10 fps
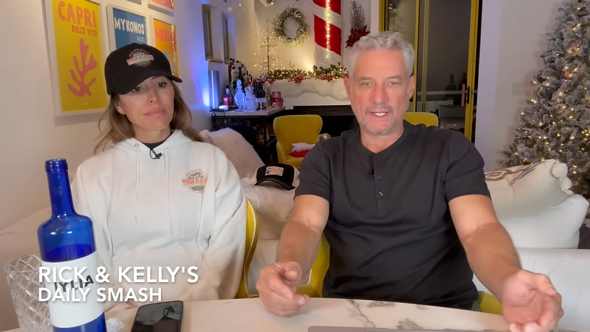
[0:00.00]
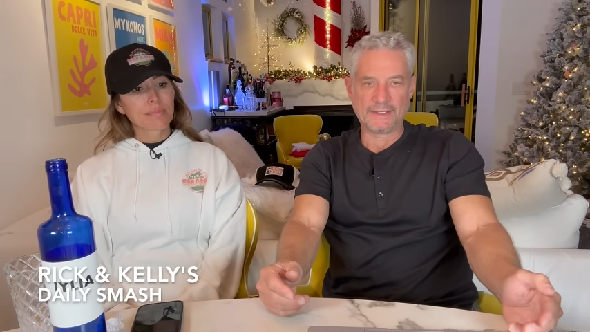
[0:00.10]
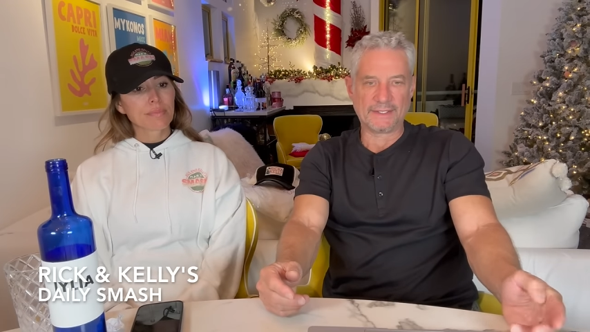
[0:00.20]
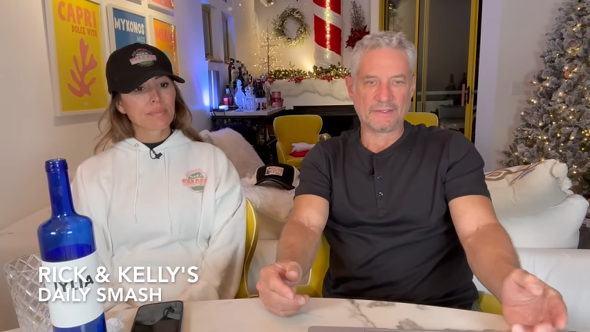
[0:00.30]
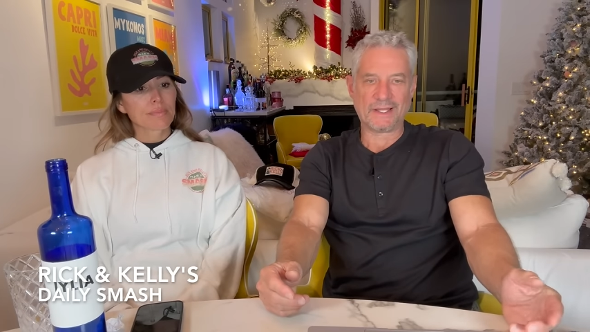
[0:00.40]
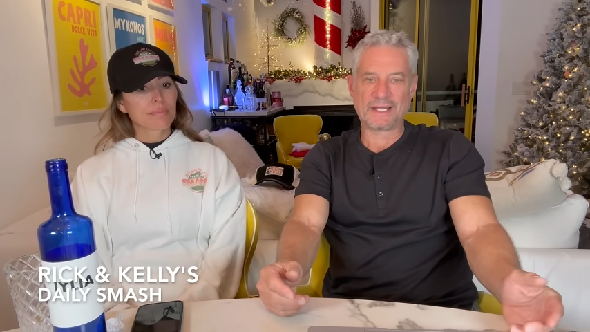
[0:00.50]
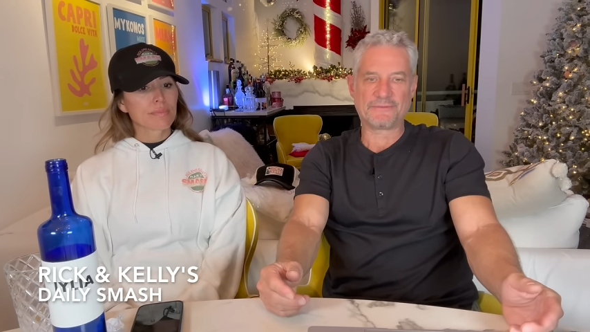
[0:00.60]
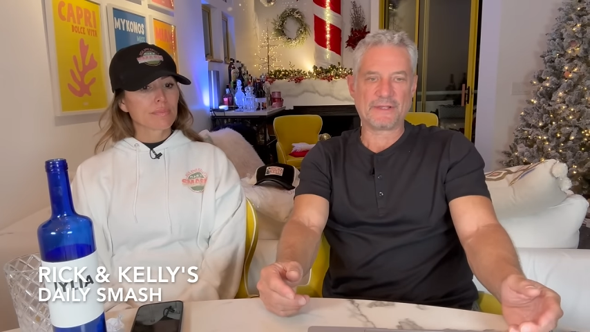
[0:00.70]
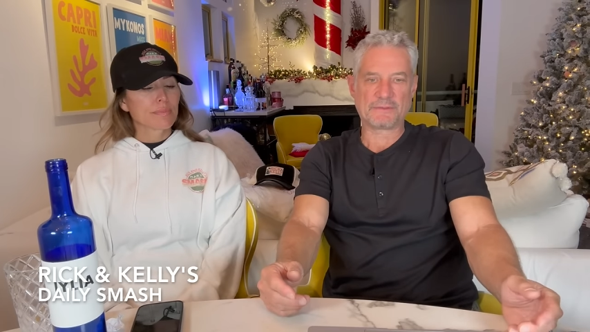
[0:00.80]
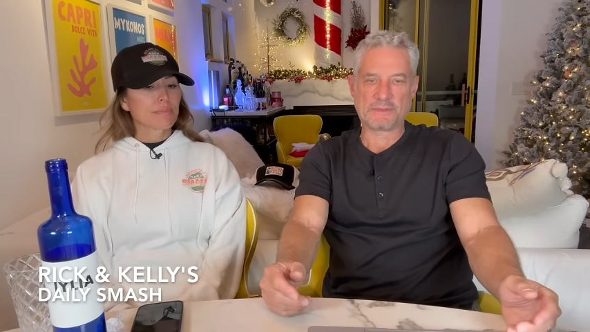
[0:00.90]
Speaker 1: And then a lot of
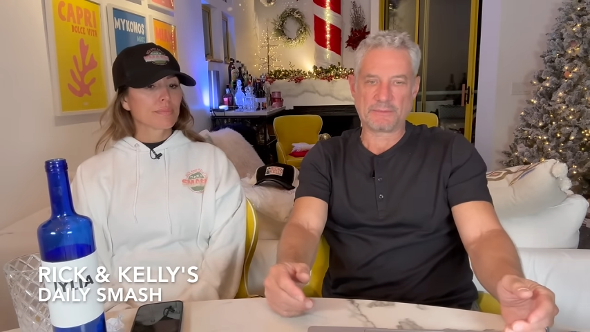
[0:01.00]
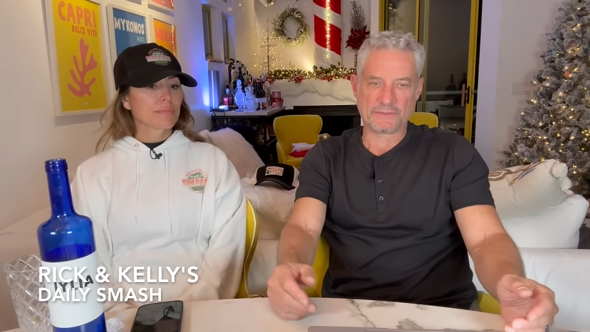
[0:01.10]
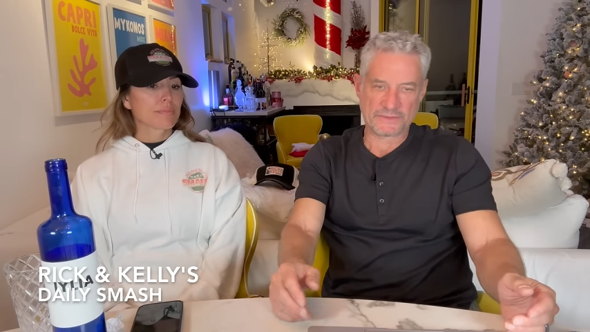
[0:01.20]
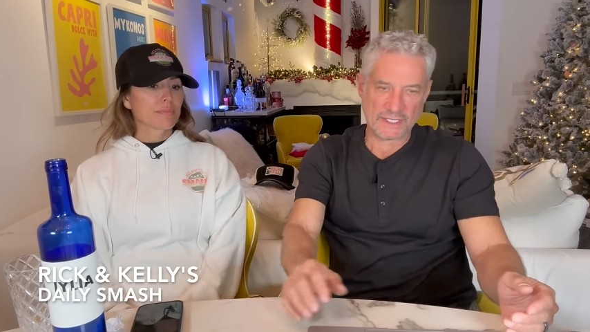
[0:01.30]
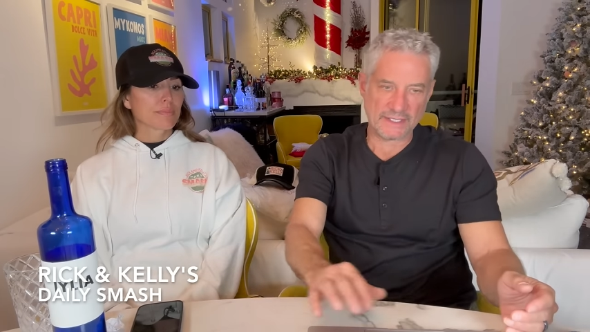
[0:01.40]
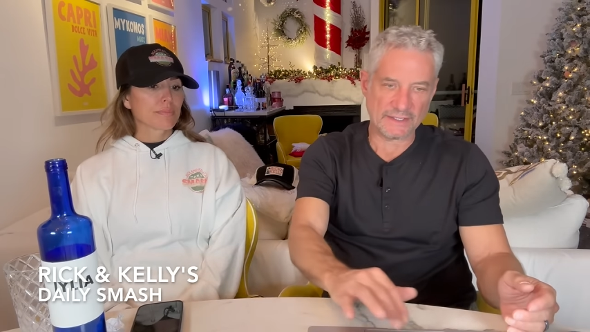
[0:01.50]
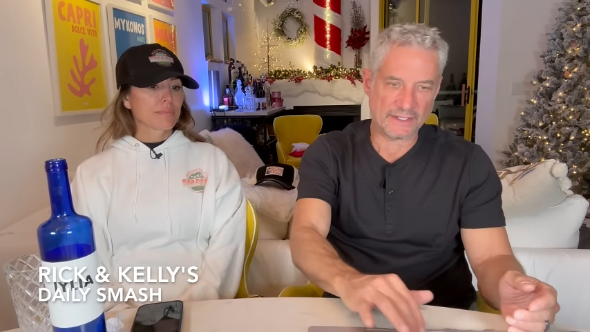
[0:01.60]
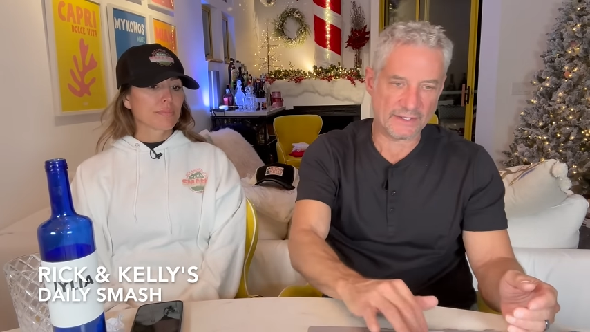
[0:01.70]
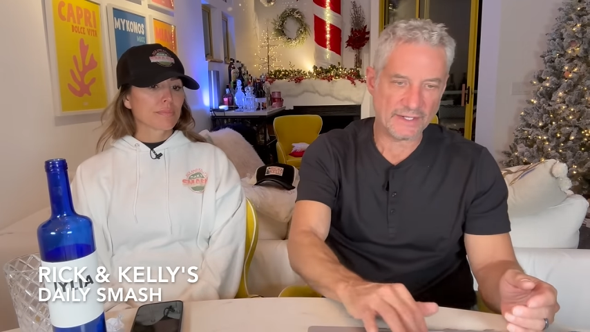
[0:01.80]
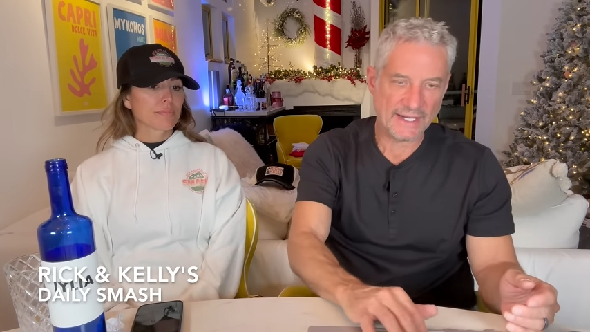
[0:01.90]
famous people have stayed
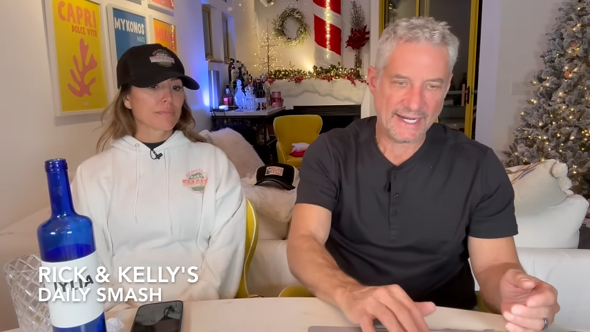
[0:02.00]
there.